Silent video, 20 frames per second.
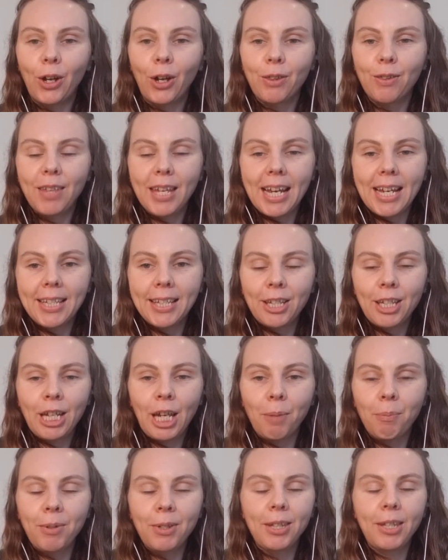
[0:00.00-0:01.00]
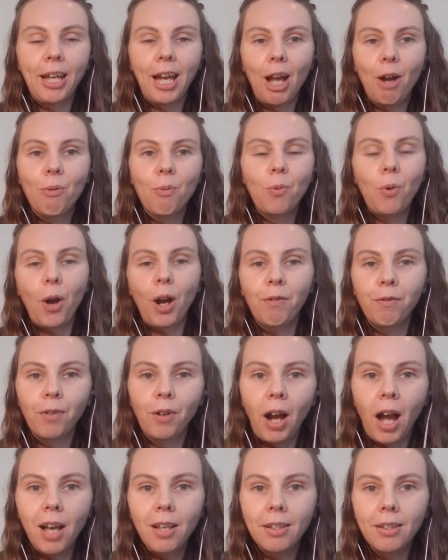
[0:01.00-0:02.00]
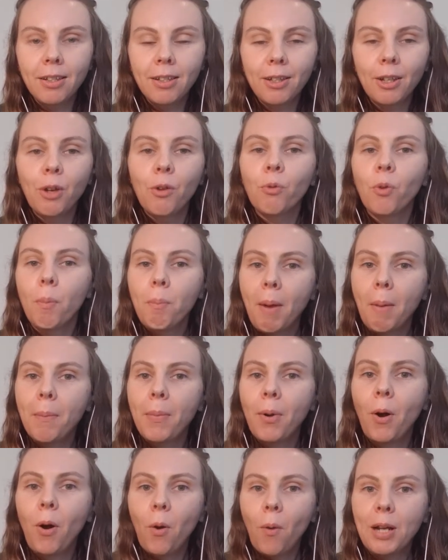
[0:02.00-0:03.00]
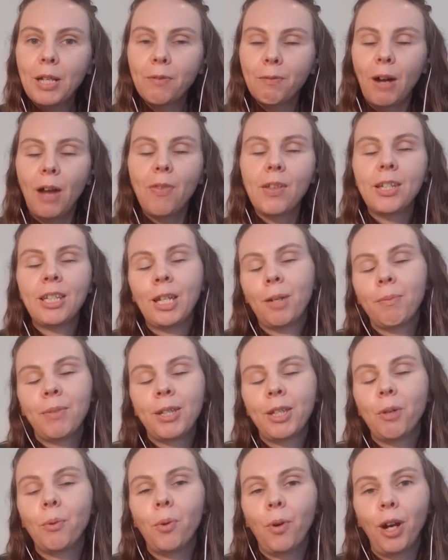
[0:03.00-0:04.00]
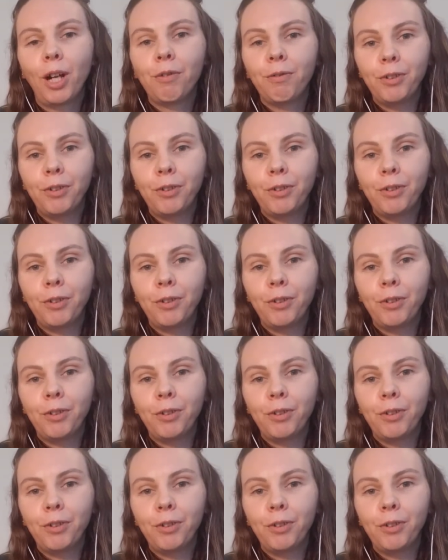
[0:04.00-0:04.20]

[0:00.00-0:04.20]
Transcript: these are tips that work for us. Remember, always find the tips that work for